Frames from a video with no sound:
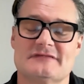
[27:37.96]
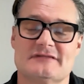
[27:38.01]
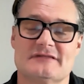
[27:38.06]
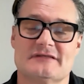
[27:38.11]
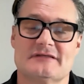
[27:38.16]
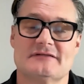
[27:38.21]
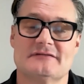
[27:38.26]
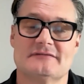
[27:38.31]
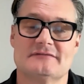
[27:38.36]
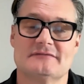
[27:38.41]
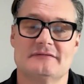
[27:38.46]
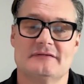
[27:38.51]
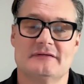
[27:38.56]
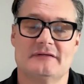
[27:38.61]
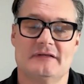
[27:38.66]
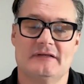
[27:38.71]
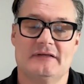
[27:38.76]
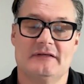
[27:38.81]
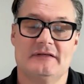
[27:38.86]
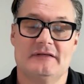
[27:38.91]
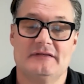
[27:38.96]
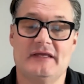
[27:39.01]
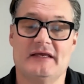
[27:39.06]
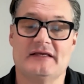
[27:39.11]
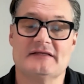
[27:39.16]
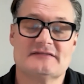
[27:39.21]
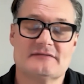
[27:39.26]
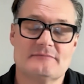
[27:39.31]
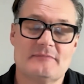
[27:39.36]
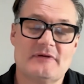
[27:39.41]
So, yeah,
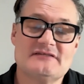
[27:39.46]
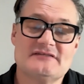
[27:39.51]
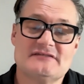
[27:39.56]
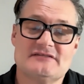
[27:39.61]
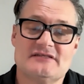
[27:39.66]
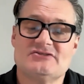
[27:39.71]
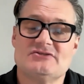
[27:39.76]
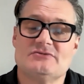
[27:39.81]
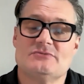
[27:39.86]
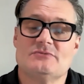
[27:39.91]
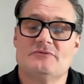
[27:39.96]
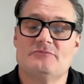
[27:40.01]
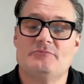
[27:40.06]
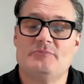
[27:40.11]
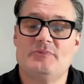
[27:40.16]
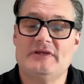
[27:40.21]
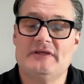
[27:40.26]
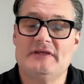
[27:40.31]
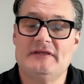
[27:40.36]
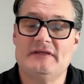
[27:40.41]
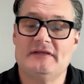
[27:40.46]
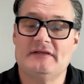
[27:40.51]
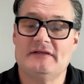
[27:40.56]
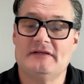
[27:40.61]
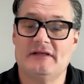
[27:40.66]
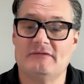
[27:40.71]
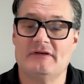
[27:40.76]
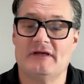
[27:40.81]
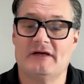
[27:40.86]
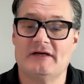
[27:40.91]
so my suggestion would be
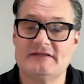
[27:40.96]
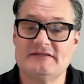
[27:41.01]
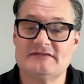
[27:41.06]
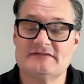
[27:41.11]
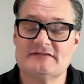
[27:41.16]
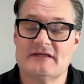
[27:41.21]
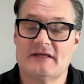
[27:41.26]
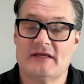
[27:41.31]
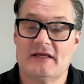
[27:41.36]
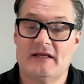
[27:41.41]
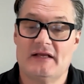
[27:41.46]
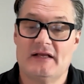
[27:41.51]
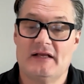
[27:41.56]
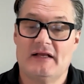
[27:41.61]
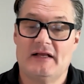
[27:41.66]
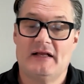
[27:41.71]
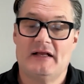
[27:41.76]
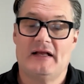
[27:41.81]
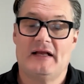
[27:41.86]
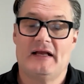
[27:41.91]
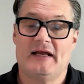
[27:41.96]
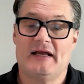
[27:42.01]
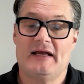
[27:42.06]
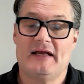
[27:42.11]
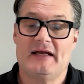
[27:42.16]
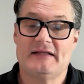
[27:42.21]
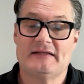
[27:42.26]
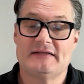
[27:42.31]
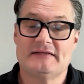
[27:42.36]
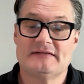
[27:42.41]
low light
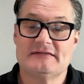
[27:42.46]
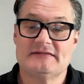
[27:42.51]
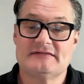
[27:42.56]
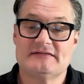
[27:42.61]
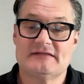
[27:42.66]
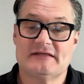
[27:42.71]
and